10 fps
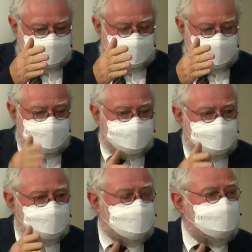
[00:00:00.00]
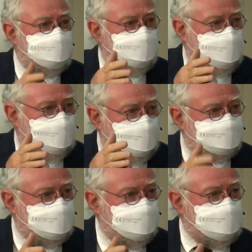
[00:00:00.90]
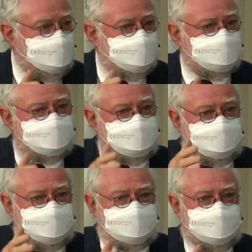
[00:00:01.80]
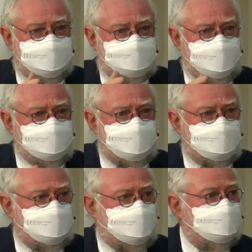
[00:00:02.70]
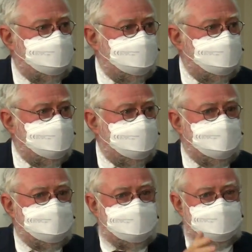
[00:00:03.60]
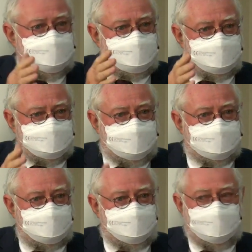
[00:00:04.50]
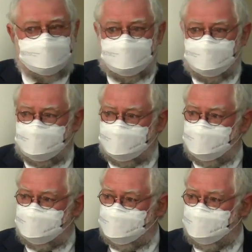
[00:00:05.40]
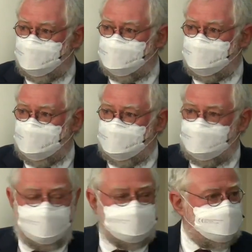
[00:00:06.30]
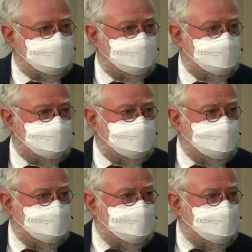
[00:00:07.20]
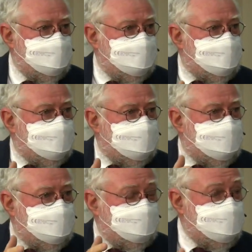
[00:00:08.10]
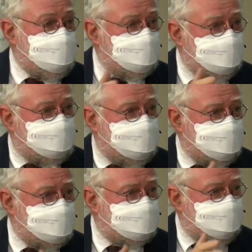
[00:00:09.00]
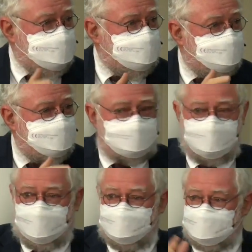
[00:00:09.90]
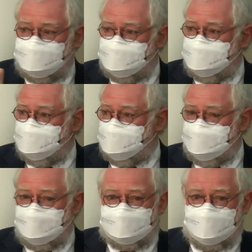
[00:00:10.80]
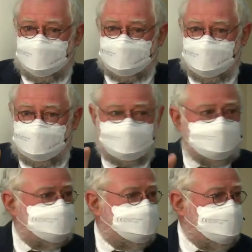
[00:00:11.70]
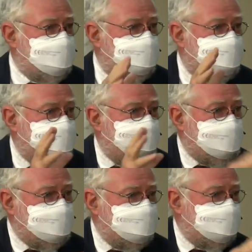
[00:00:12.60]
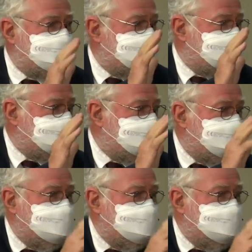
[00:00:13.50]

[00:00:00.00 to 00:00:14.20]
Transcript: so that we can optimally use the SADC trade protocol, the continental-wide free trade arrangement. If we do not produce beef, grapes, tractors, seed, vaccines,